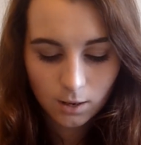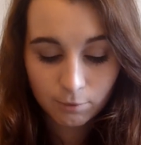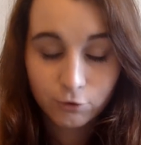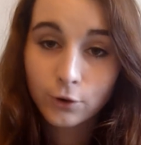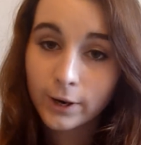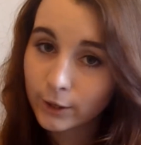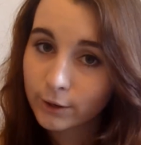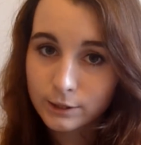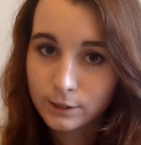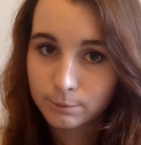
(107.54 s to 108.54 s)
before I go
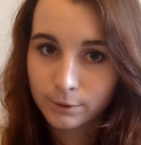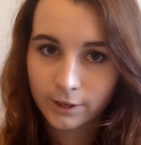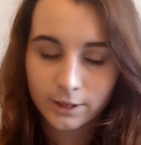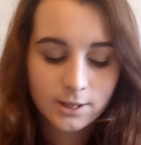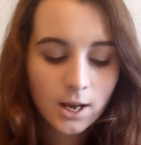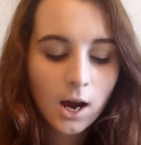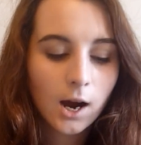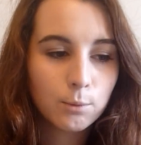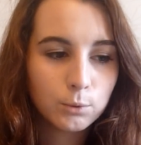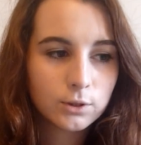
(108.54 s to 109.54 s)
into the products,
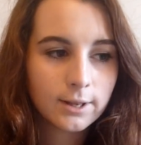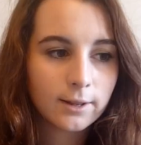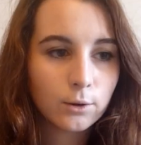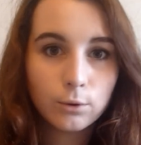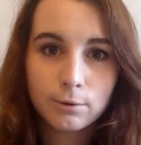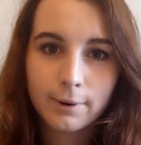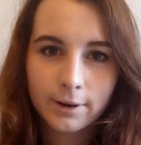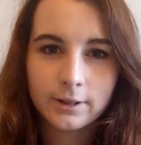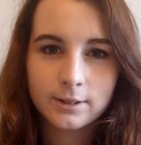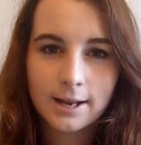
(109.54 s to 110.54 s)
I will say that all the
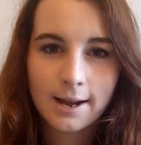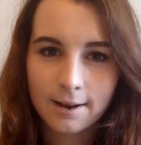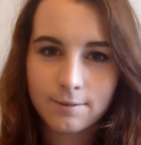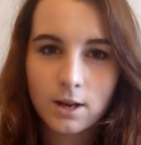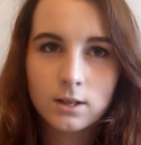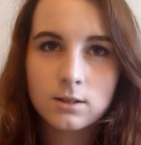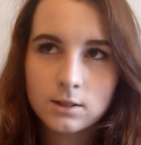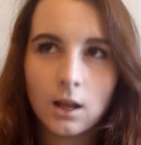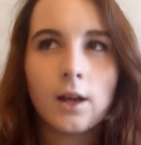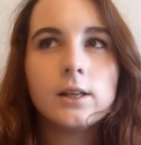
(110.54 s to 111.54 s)
products have a
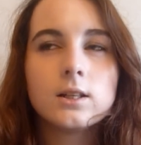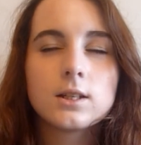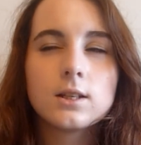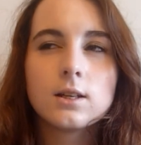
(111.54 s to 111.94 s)
slight